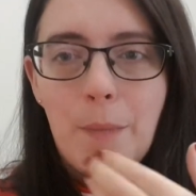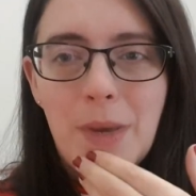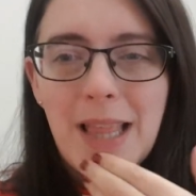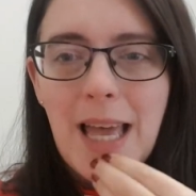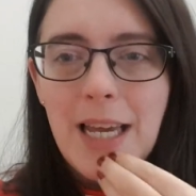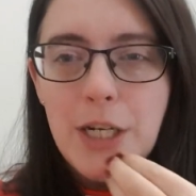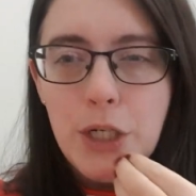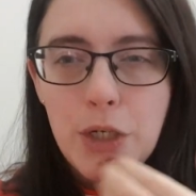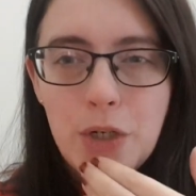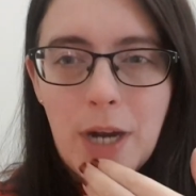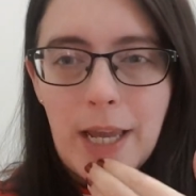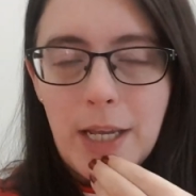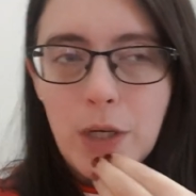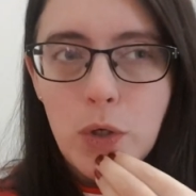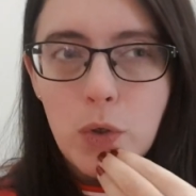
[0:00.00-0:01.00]
we like to
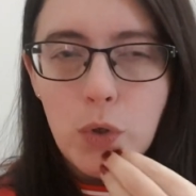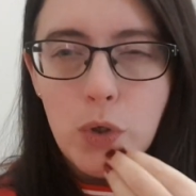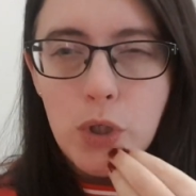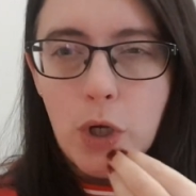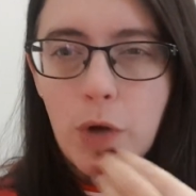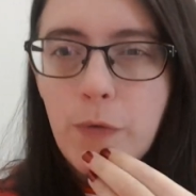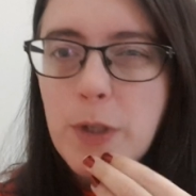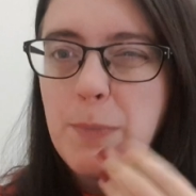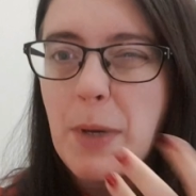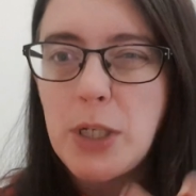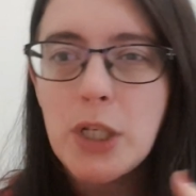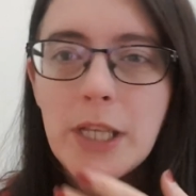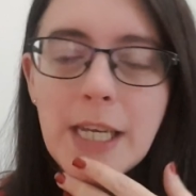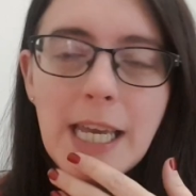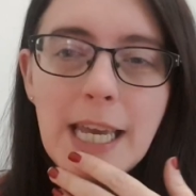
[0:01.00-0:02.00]
try and go sort of for
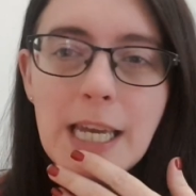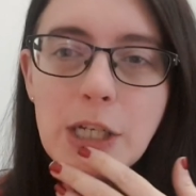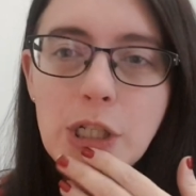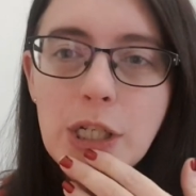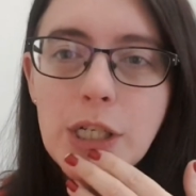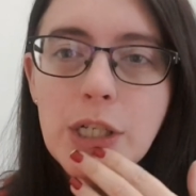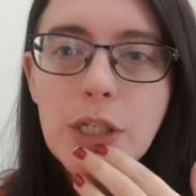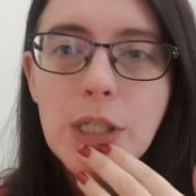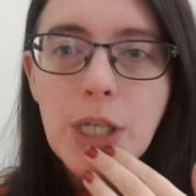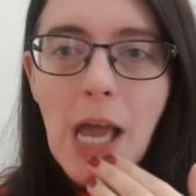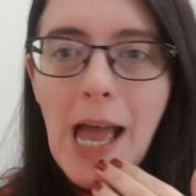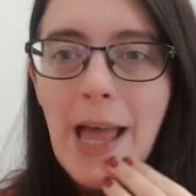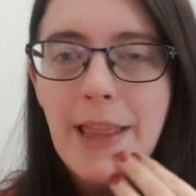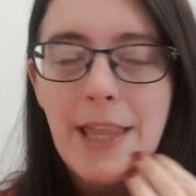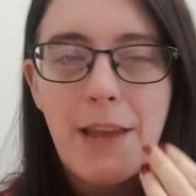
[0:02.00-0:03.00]
special occasions
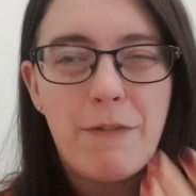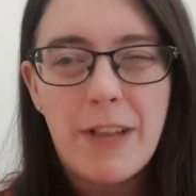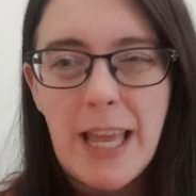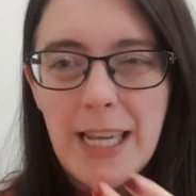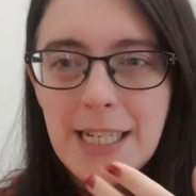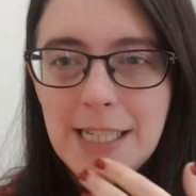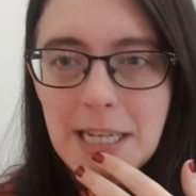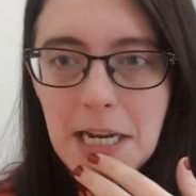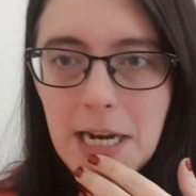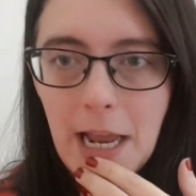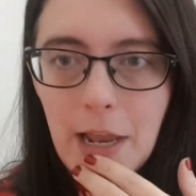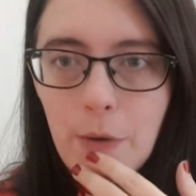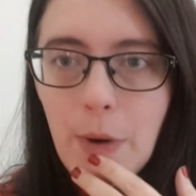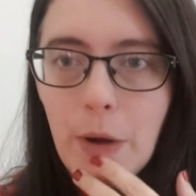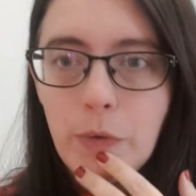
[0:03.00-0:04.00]
and then for like a date
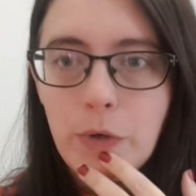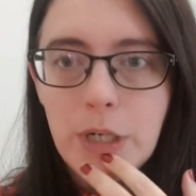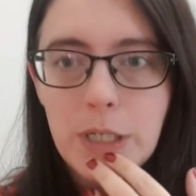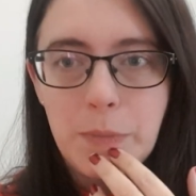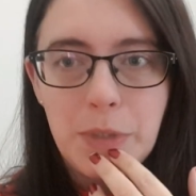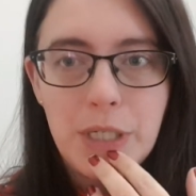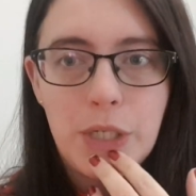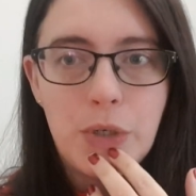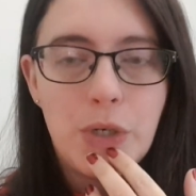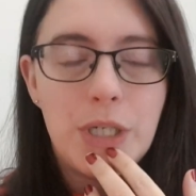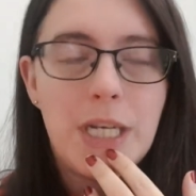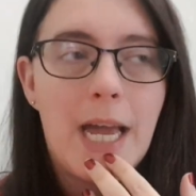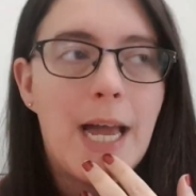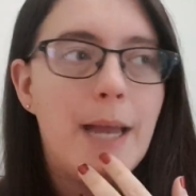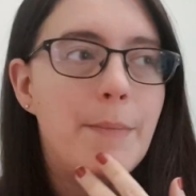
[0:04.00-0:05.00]
night around Christmas sort
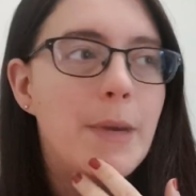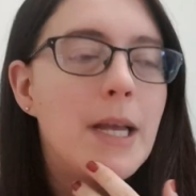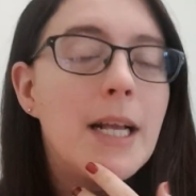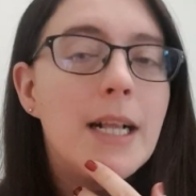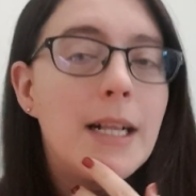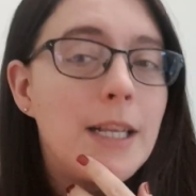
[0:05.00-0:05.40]
of time.